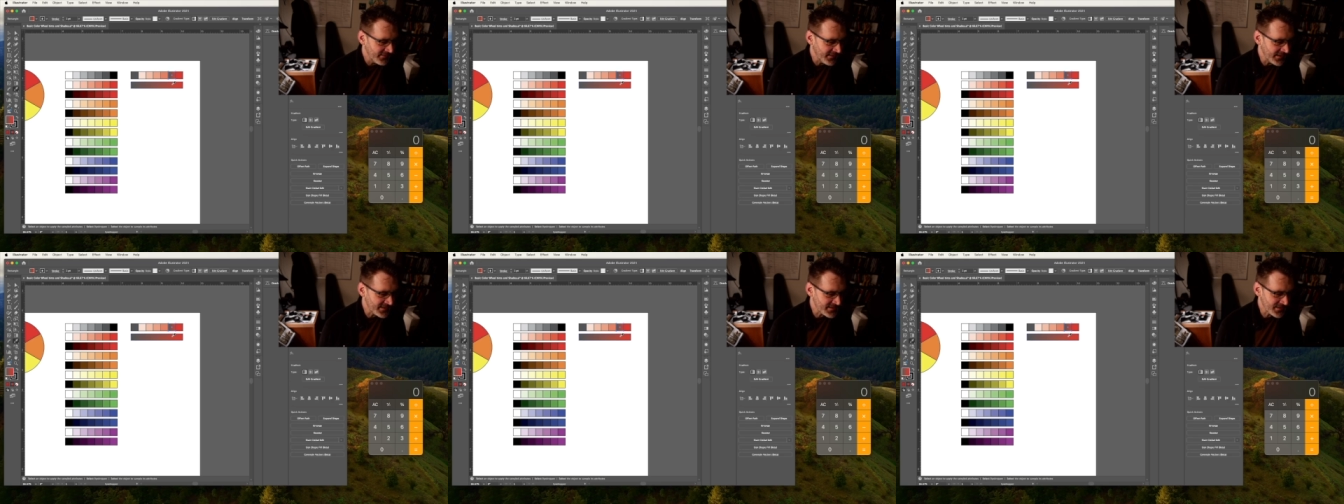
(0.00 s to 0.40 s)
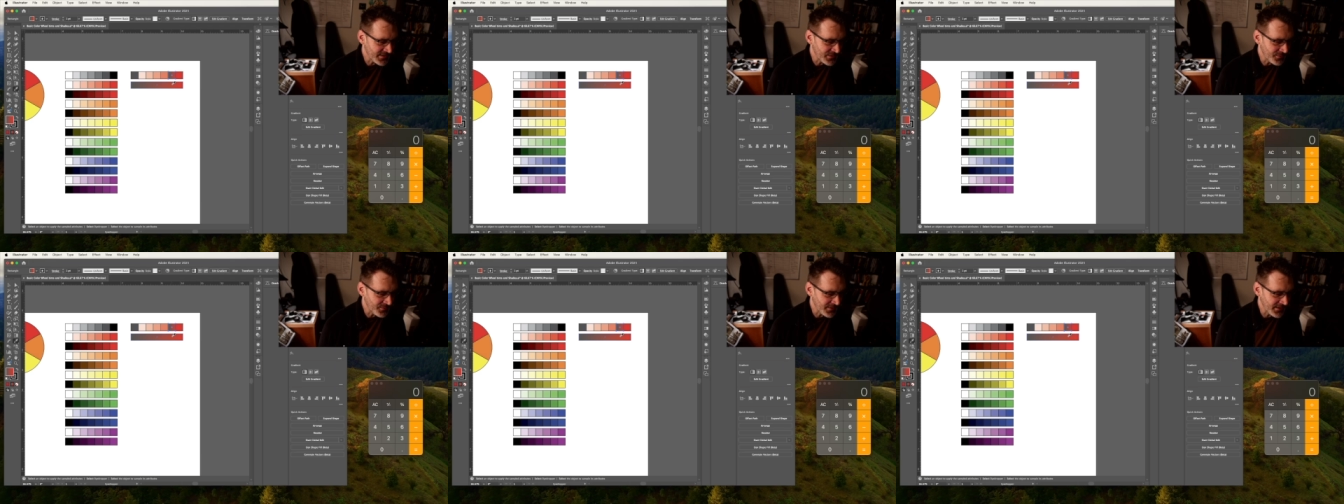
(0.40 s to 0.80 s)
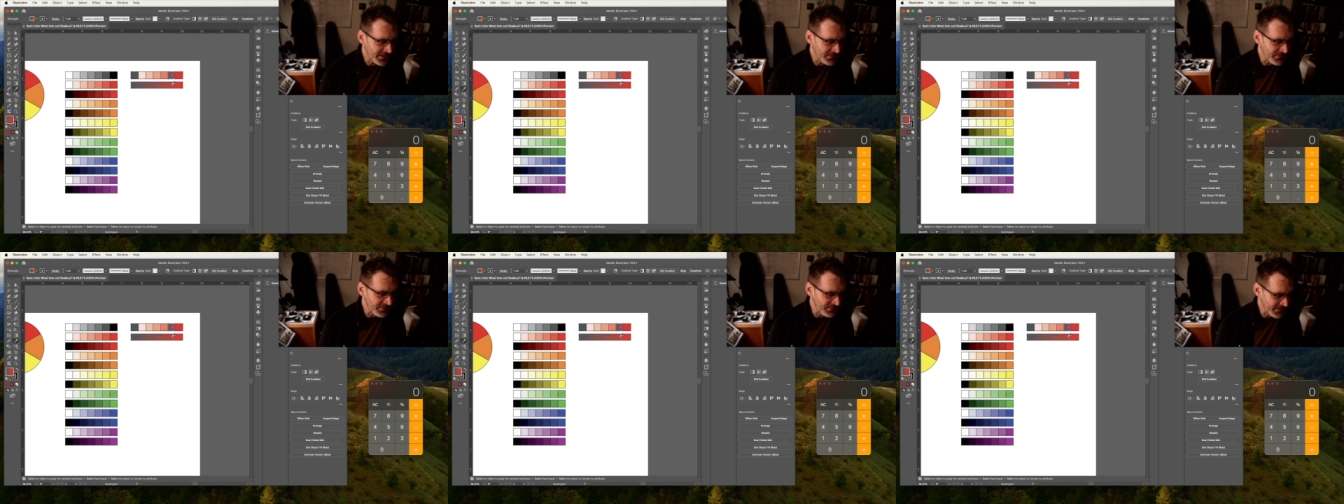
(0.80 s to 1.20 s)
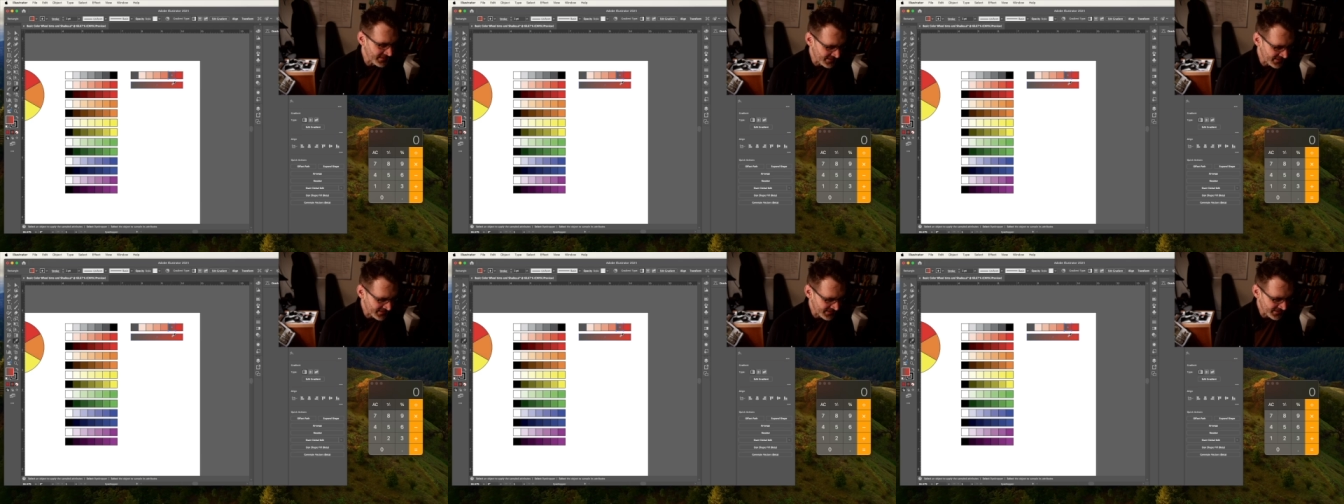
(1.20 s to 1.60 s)
that isn't going to really help me
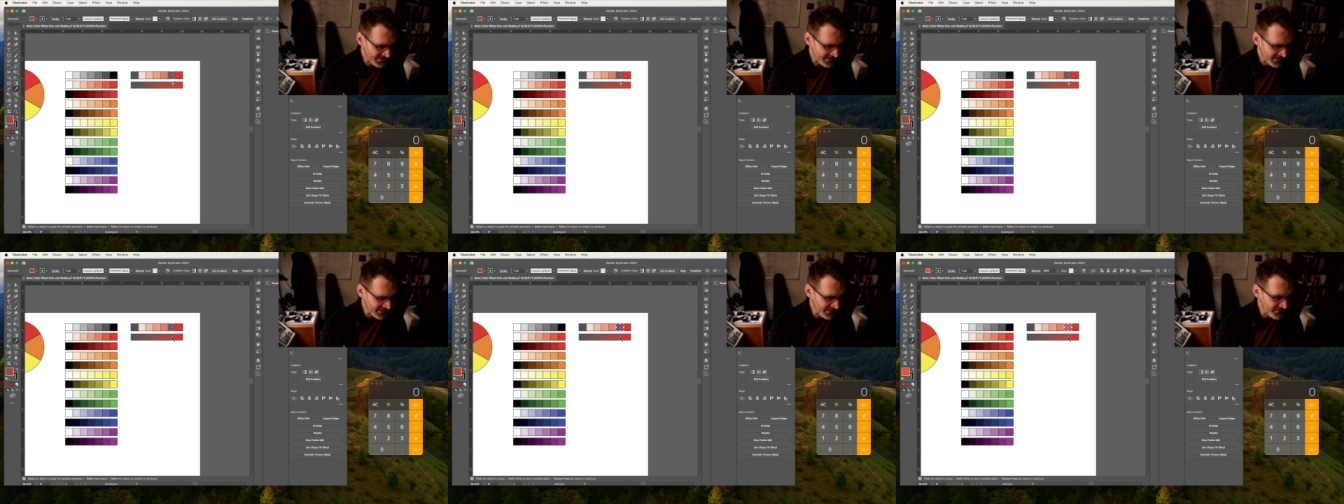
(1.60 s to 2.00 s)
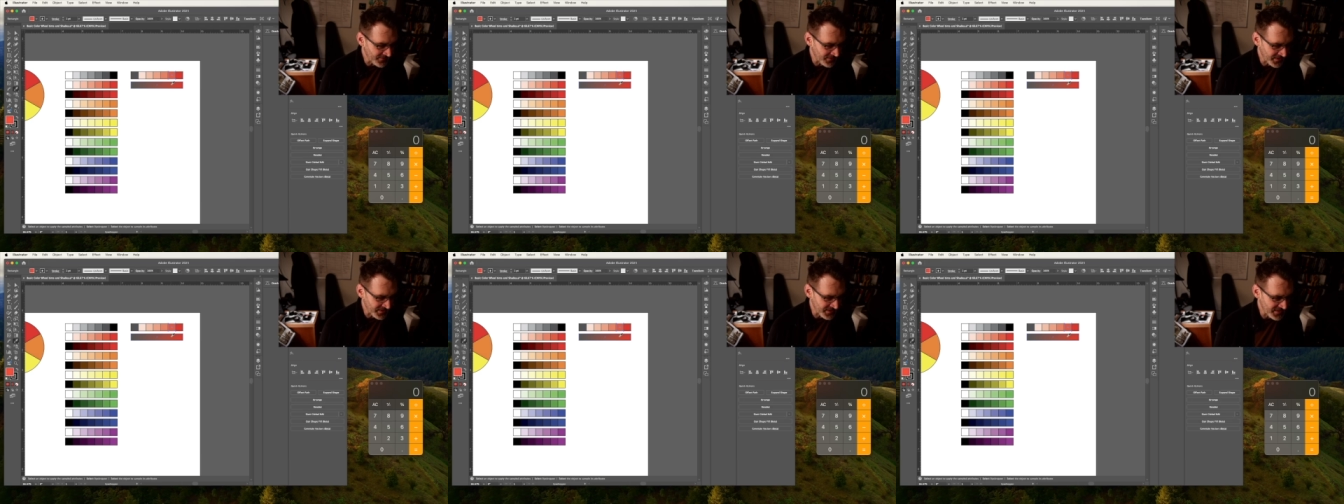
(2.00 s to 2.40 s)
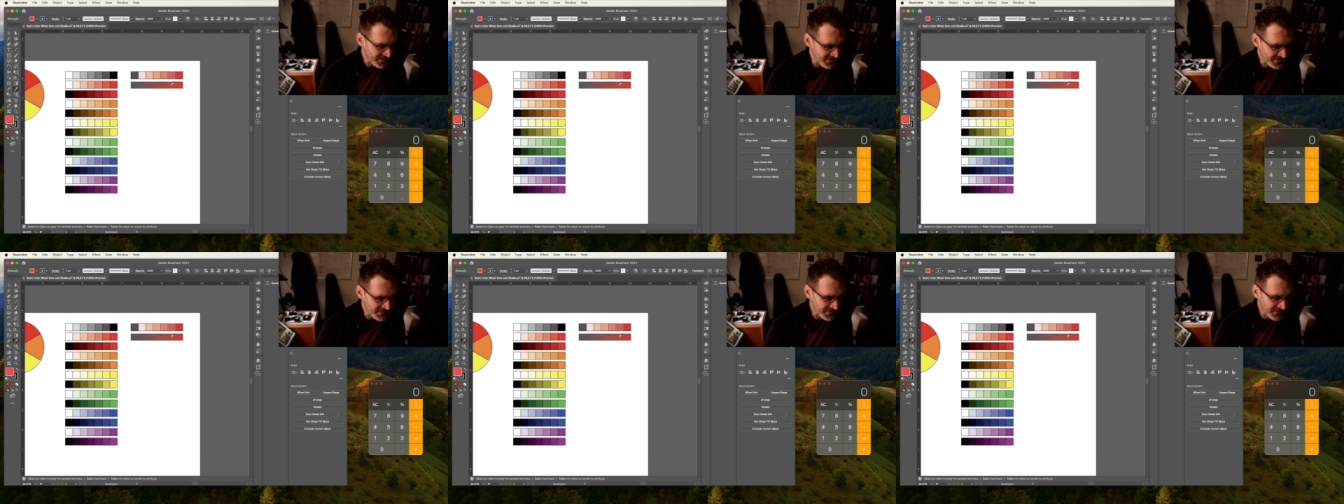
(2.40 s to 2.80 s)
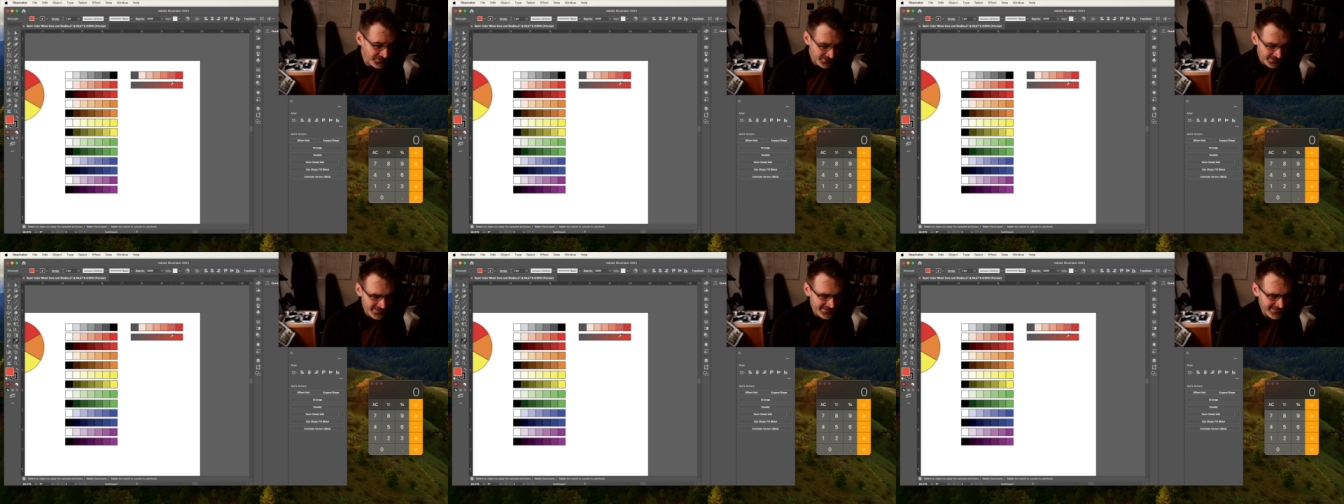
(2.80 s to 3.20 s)
because it's just going to convert it to this
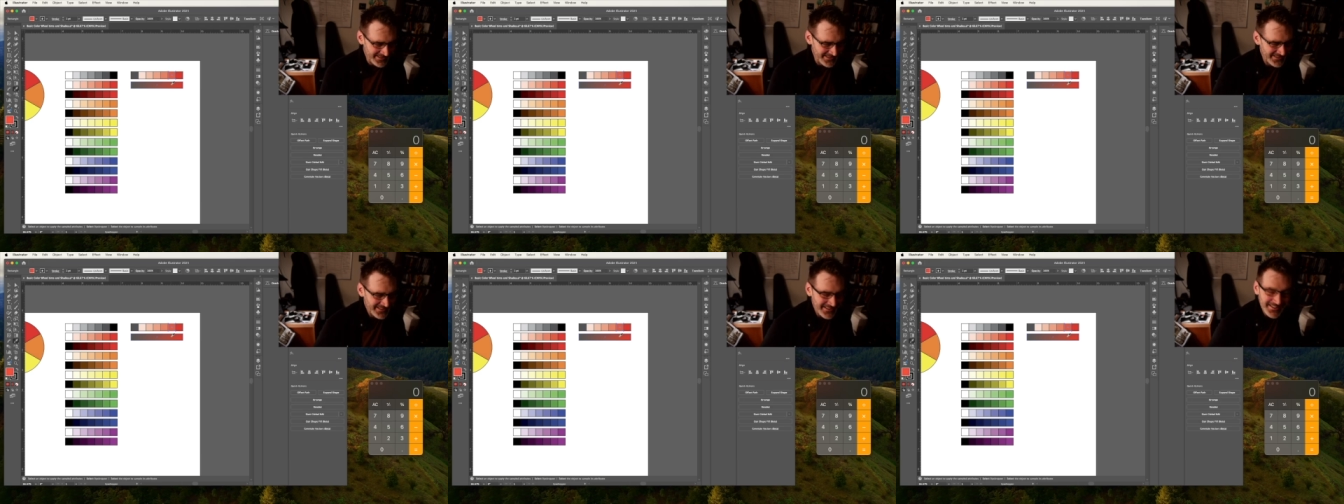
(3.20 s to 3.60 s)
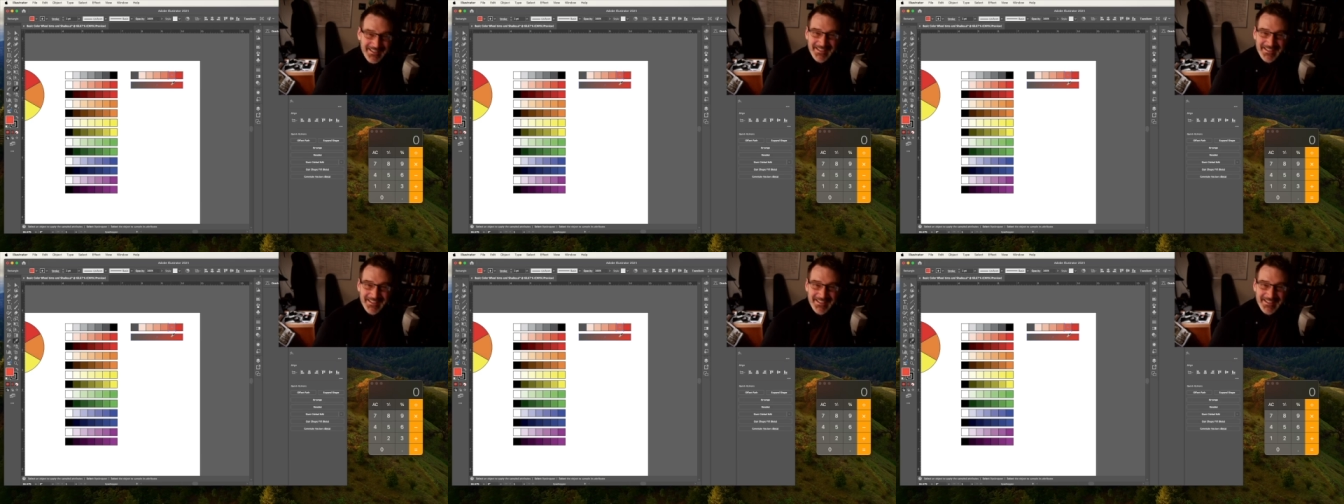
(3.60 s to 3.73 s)
gradient.